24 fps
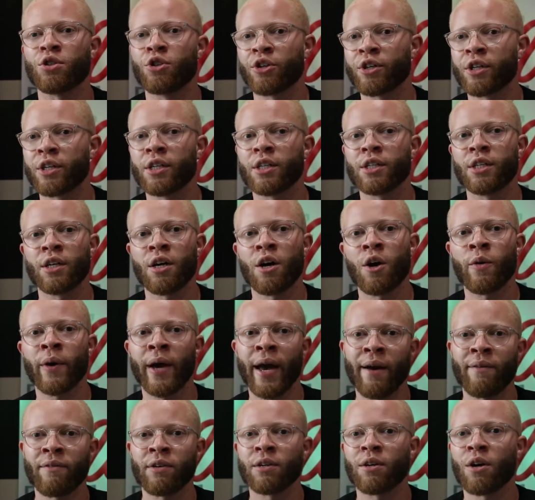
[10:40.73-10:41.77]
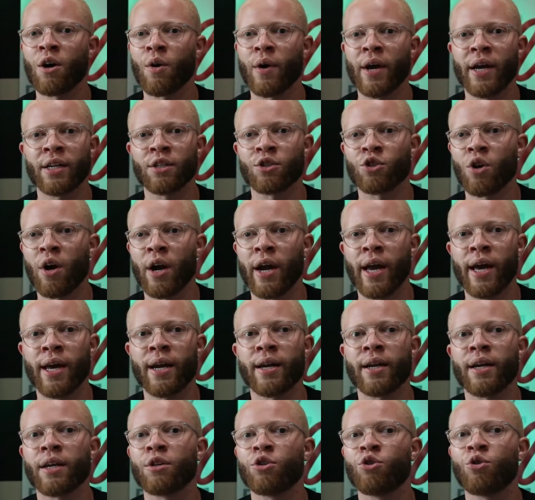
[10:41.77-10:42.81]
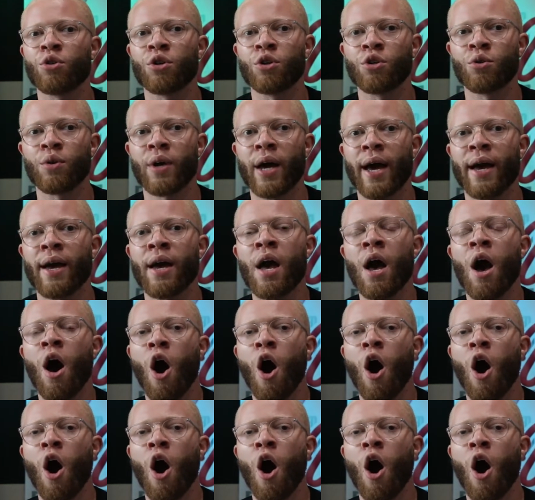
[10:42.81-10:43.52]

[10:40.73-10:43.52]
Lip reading: You're good to go, Gavin. Go ahead and start editing. You can do that.